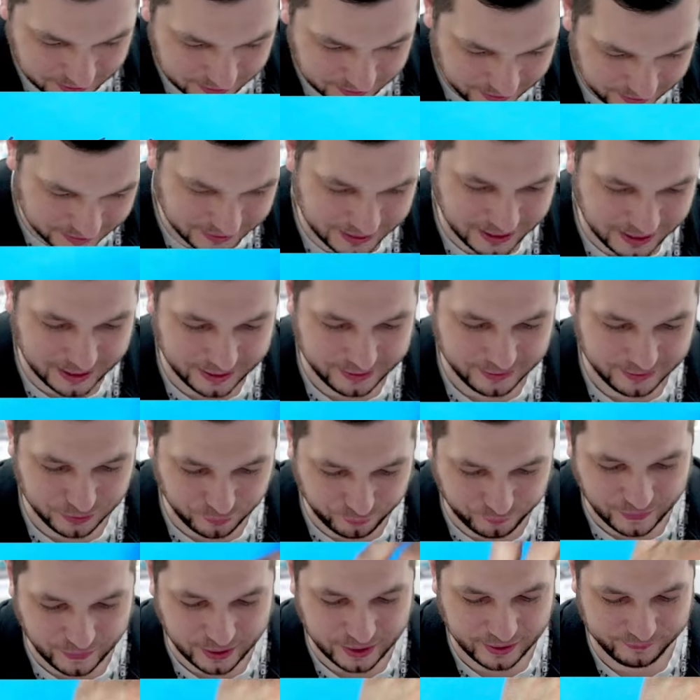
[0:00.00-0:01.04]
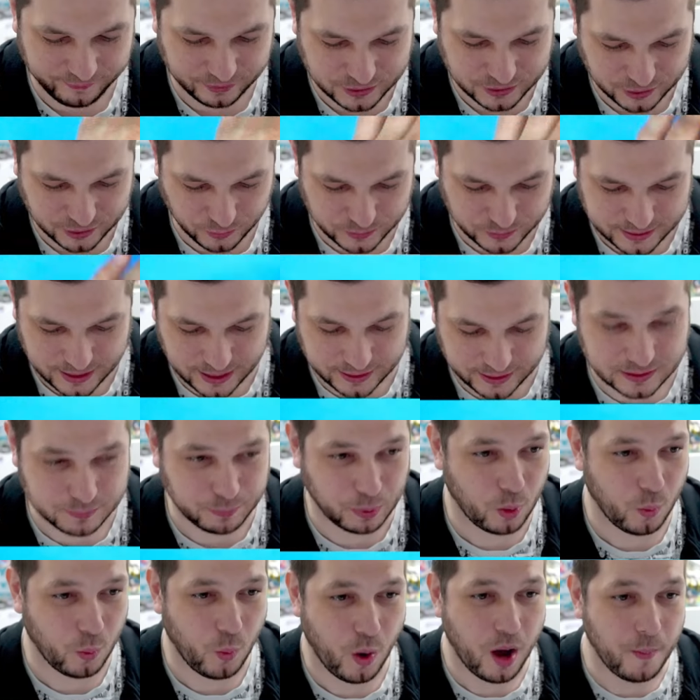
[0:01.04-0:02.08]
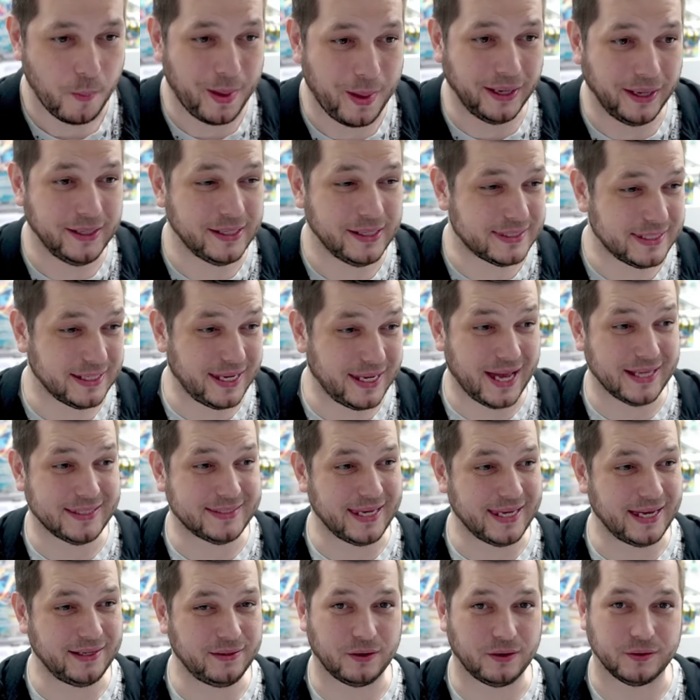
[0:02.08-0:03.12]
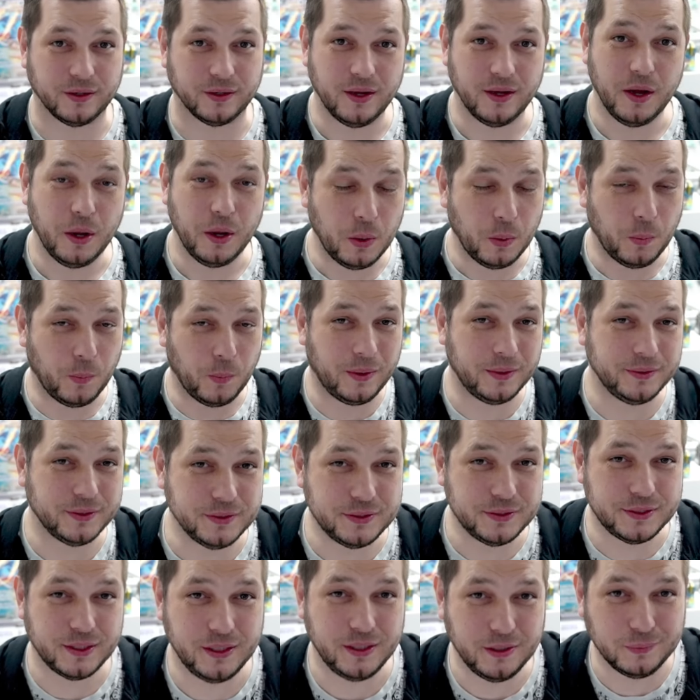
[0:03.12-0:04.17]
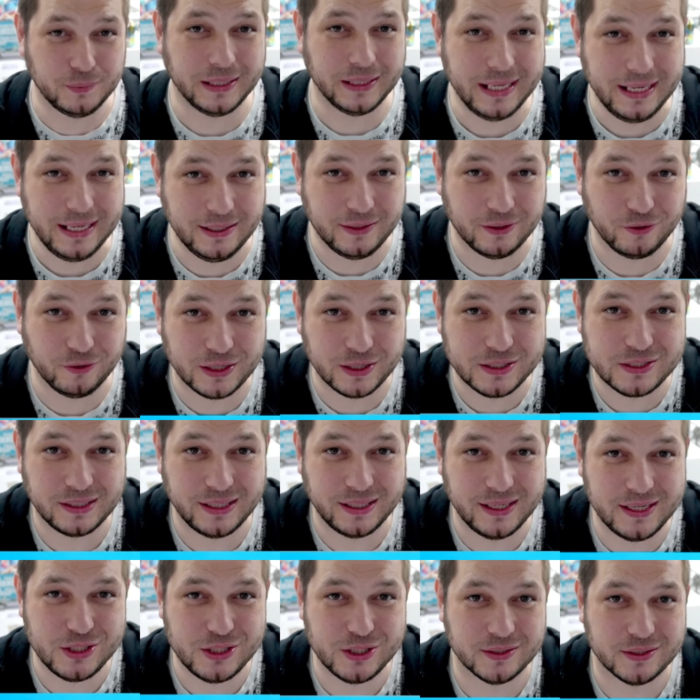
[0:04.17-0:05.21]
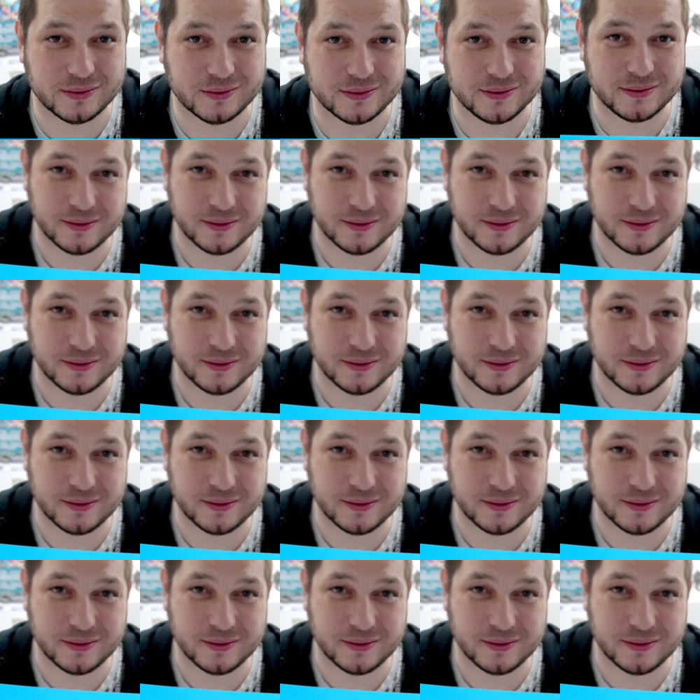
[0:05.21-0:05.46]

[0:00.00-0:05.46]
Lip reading: a 9, the 5, and 2 10s. But what a banger to get a 10 on. Well done to you, Lee. Congratulations.